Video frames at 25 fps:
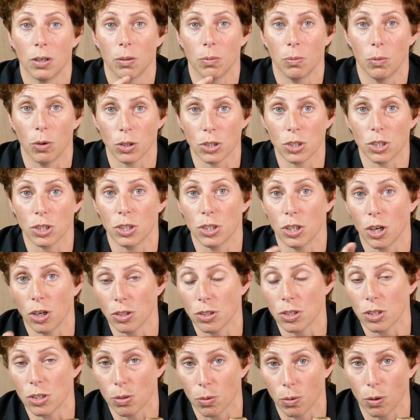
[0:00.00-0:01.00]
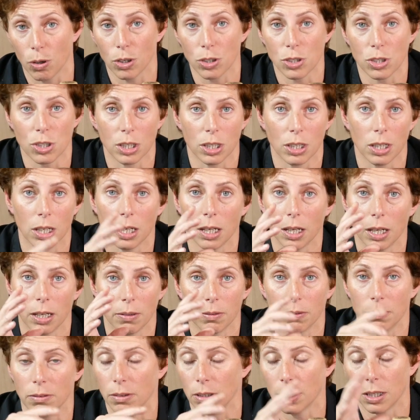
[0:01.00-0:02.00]
wash and don't squash, and
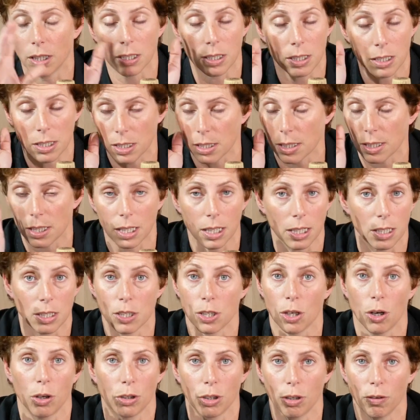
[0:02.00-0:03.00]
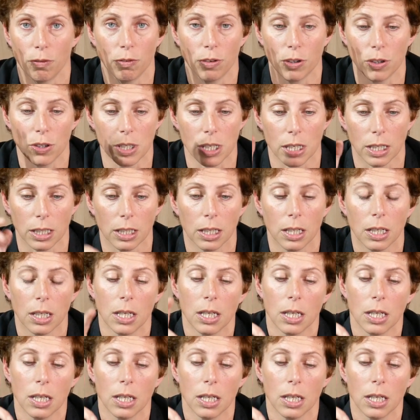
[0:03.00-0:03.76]
it just gets so confusing.